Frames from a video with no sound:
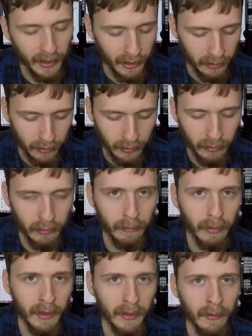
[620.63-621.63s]
out the Google
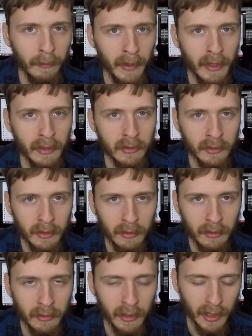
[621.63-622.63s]
Plus page too.